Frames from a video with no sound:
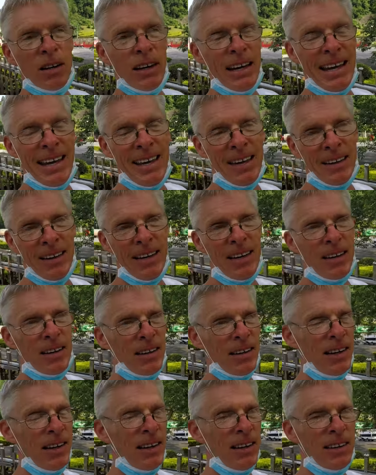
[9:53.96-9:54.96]

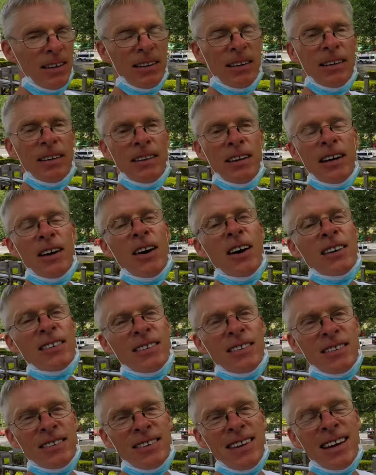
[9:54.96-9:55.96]
illegally. They
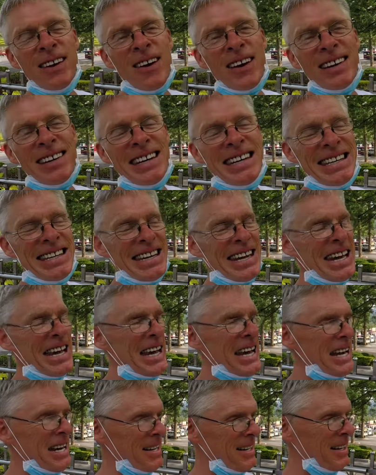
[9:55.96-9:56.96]
got
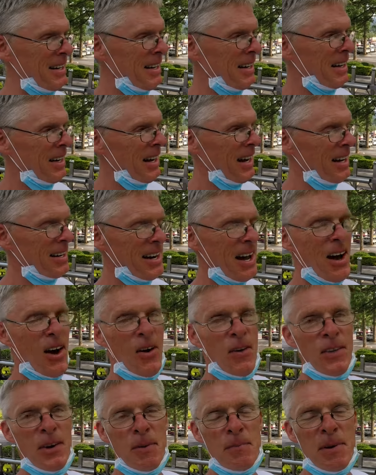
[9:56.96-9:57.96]
detained. and
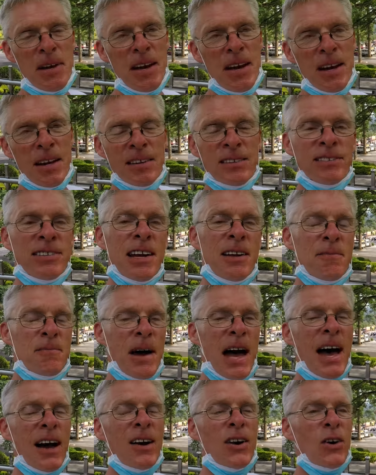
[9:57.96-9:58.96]
now they're being sent
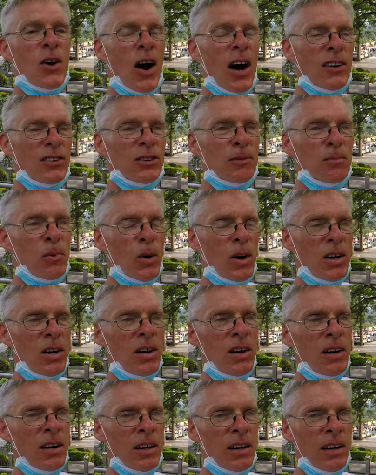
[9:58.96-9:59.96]
back across the
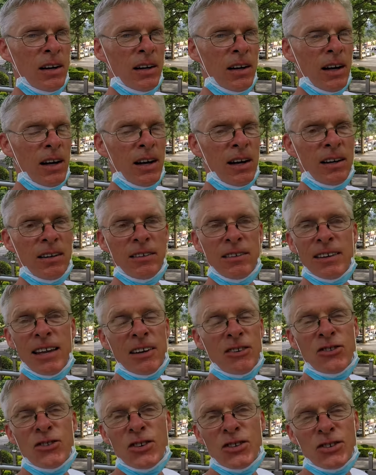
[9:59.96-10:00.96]
border, and
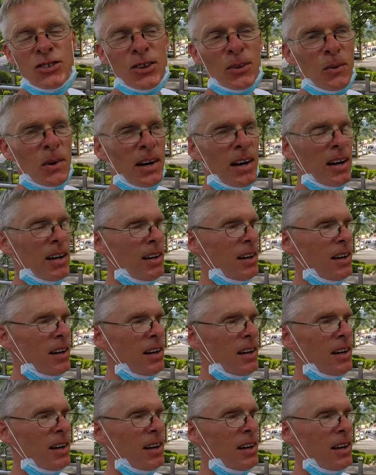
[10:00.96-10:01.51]
that's just the way it